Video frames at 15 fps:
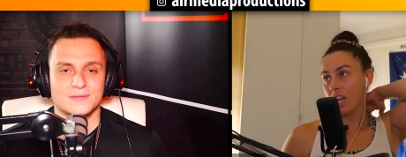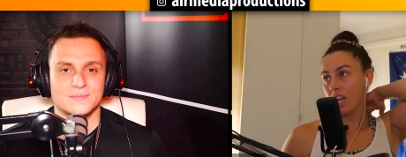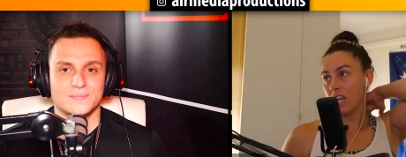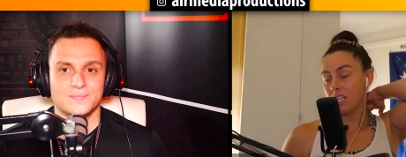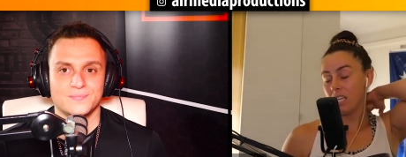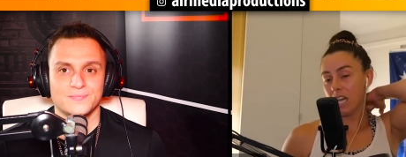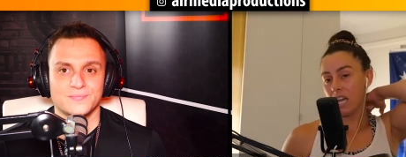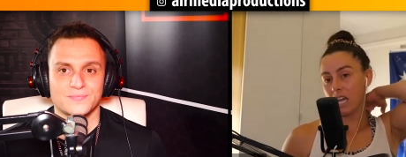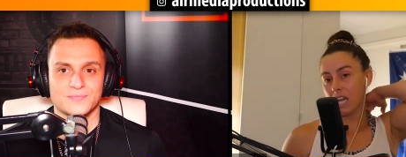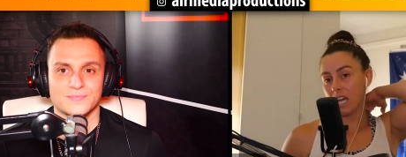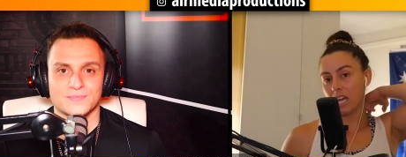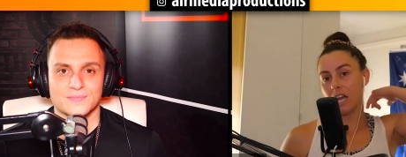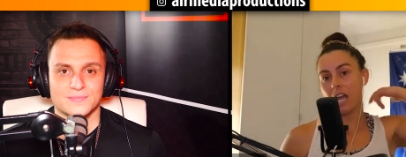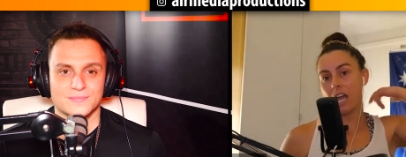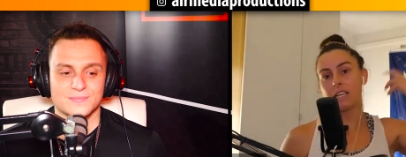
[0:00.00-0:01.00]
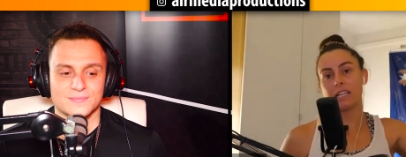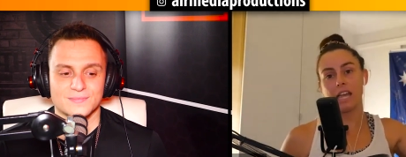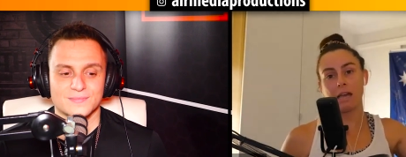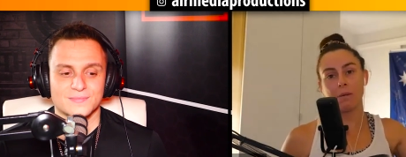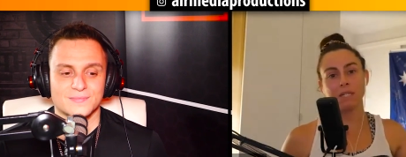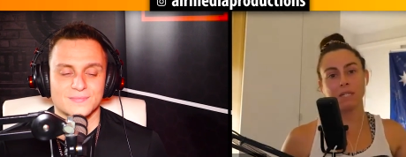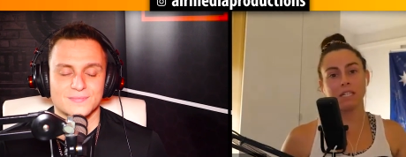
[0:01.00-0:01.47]
Speaker 1: Yeah. And Gamma's
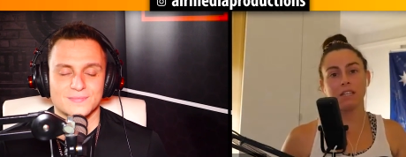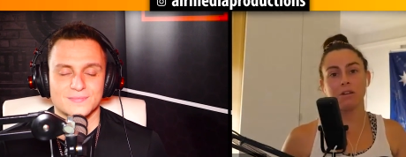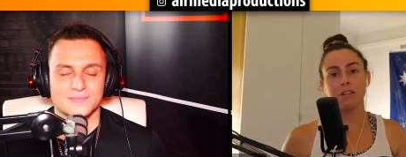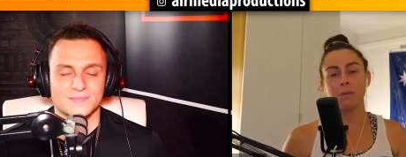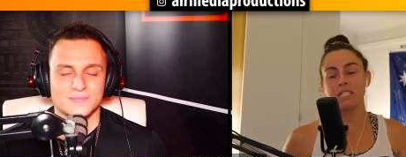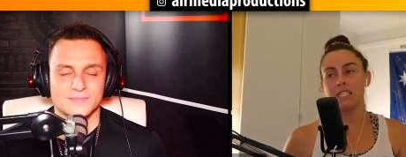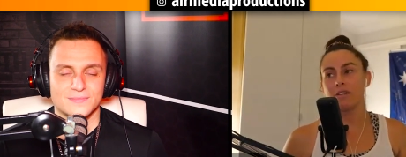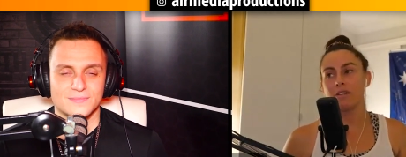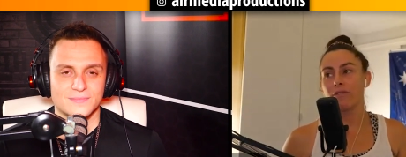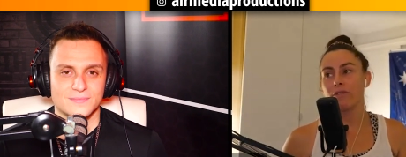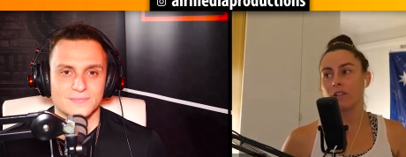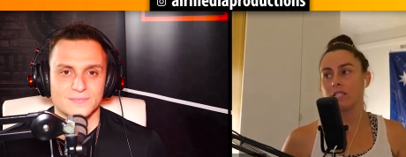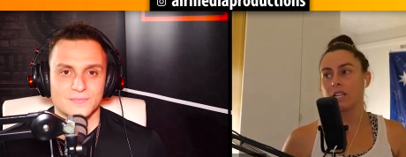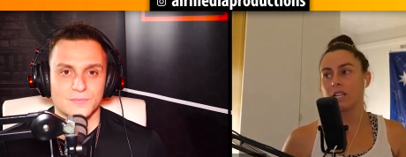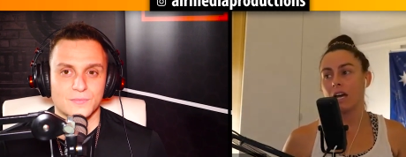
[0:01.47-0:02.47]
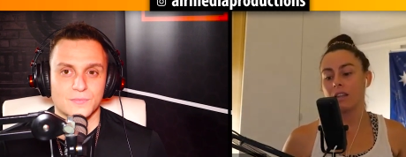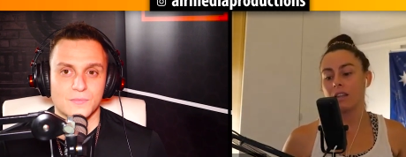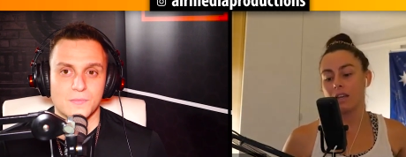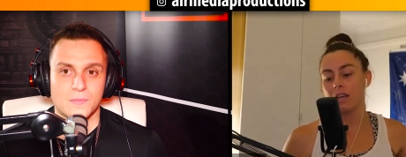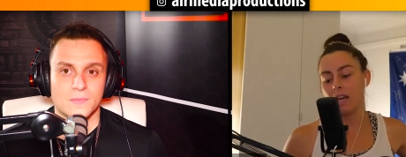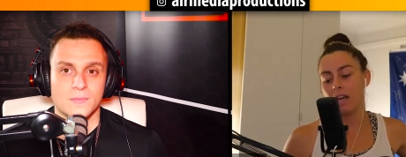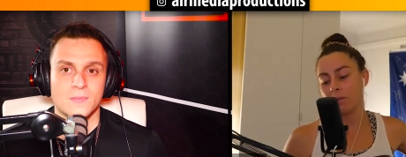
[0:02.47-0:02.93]
a little bit different to other
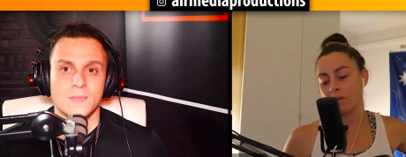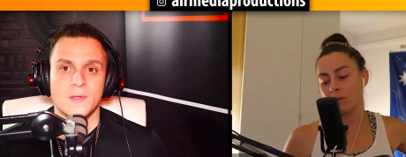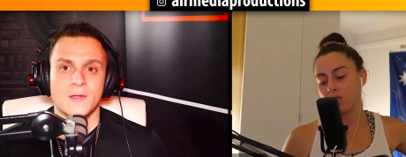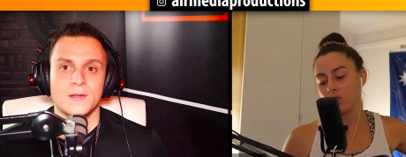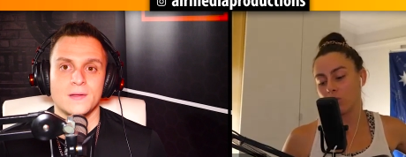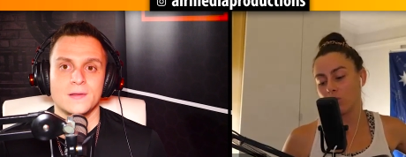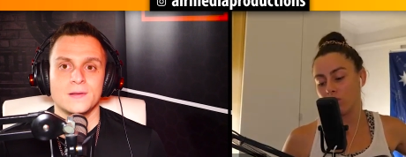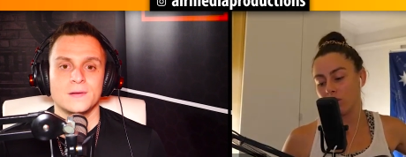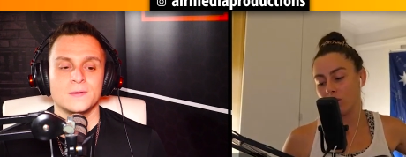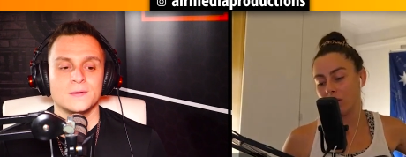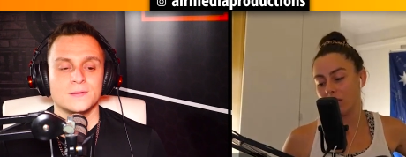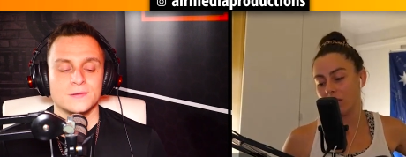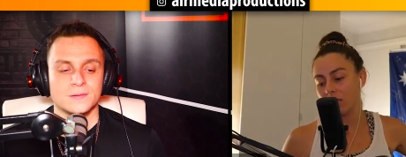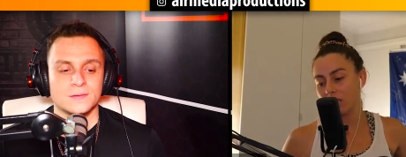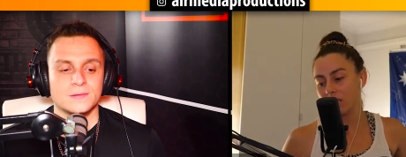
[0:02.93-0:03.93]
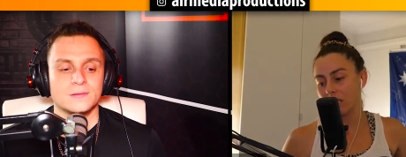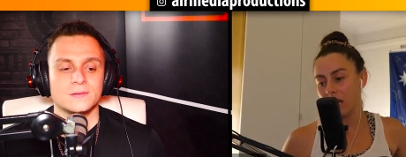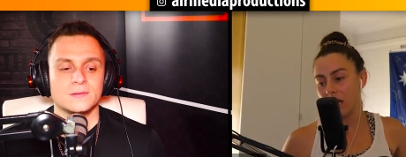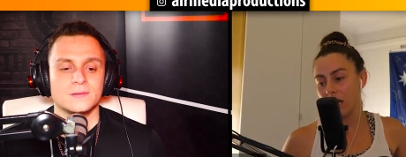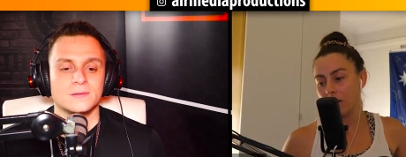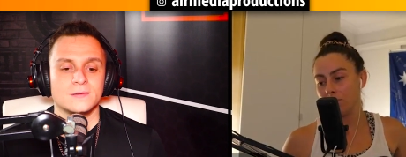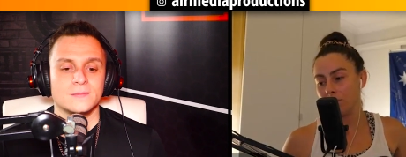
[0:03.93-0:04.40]
amateur tournaments
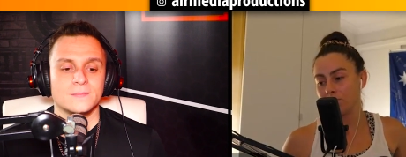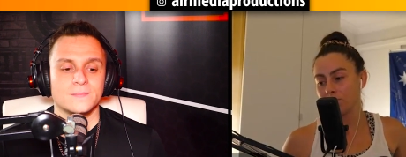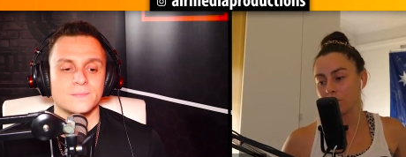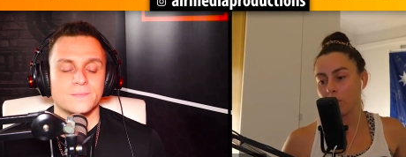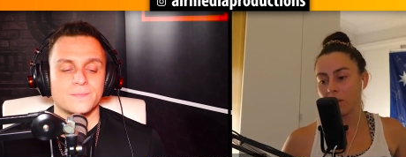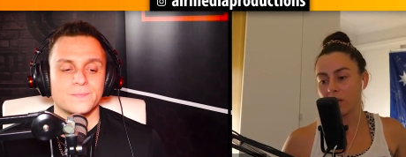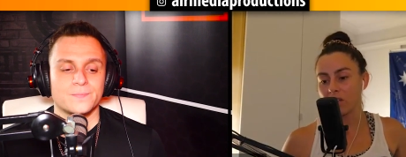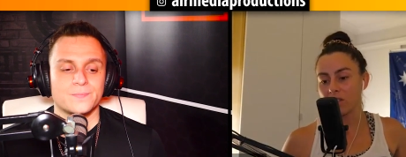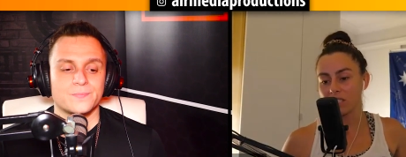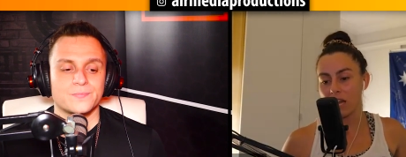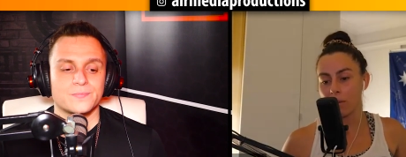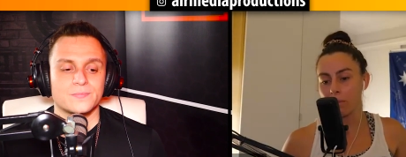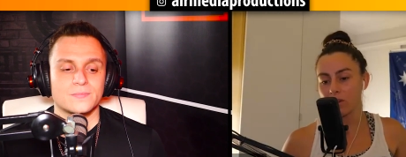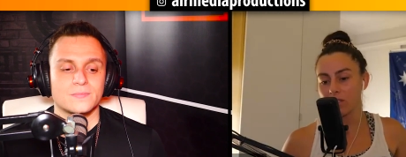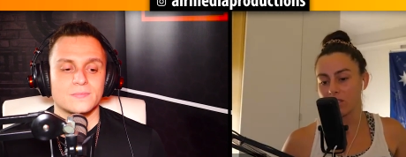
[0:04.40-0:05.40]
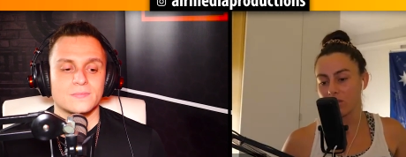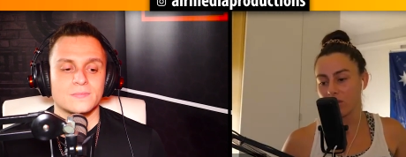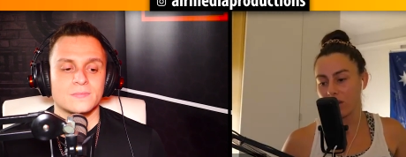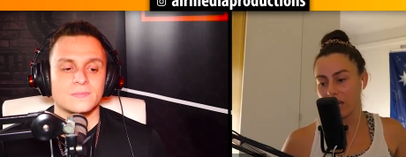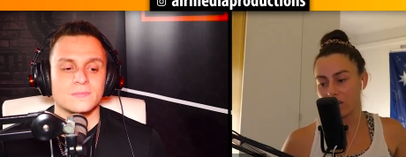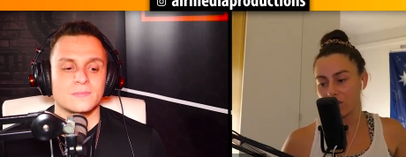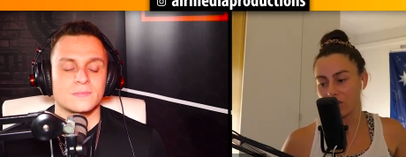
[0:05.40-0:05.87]
um, because Gamma is not
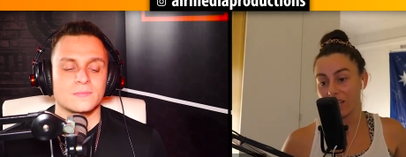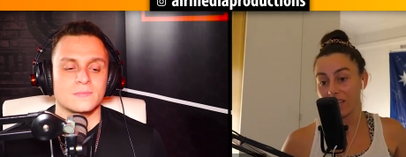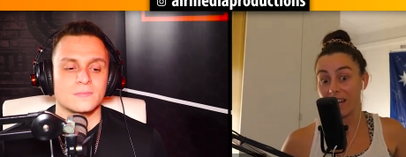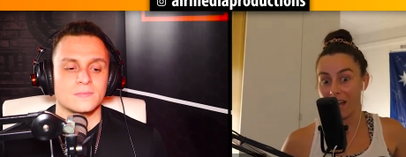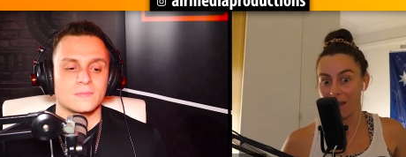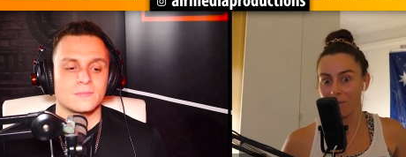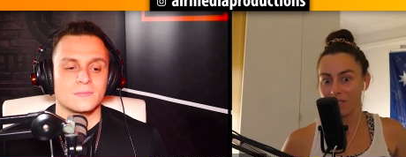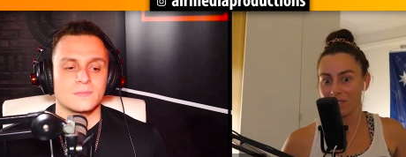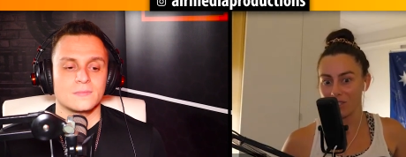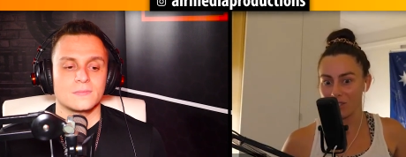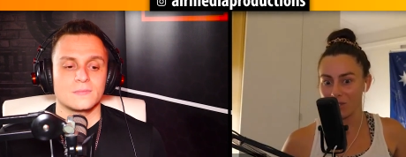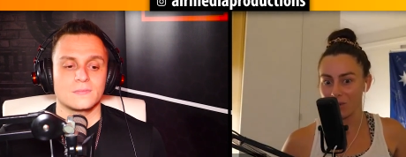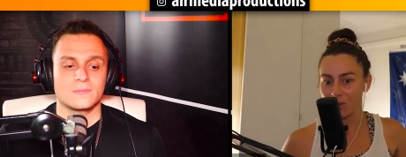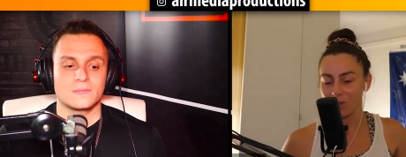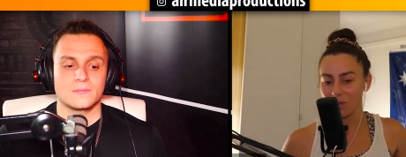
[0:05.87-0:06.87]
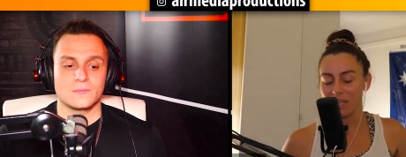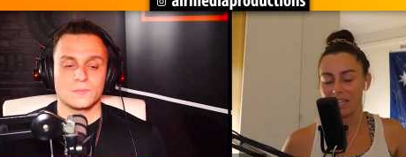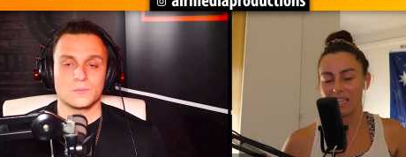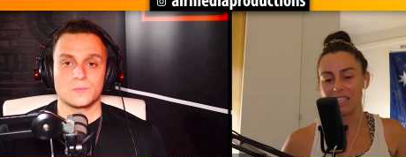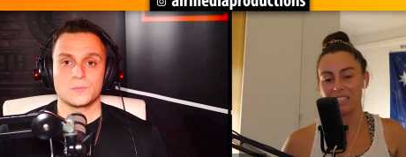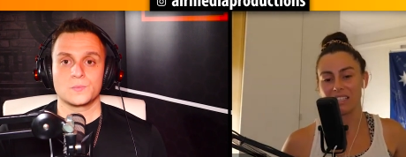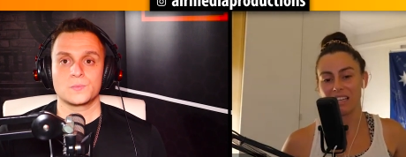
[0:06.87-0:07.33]
actually an amateur tournament. It's
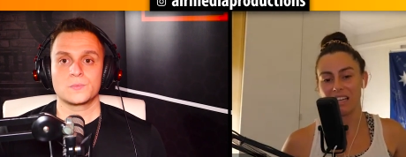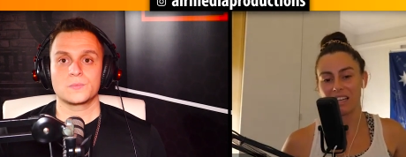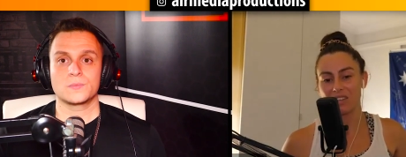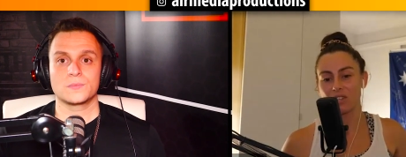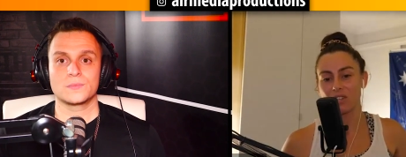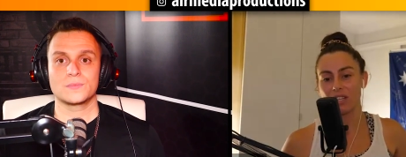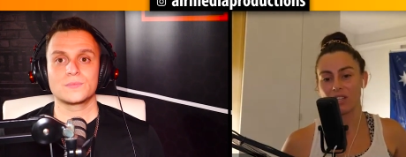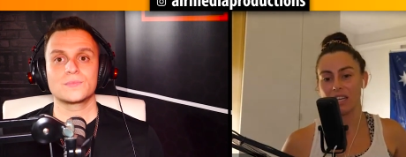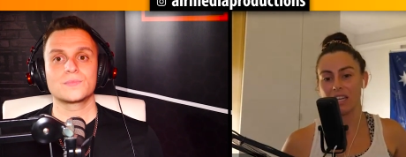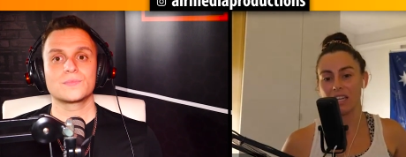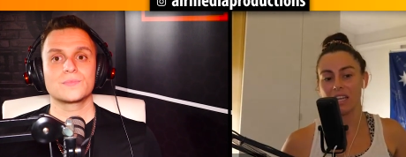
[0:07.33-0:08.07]
actually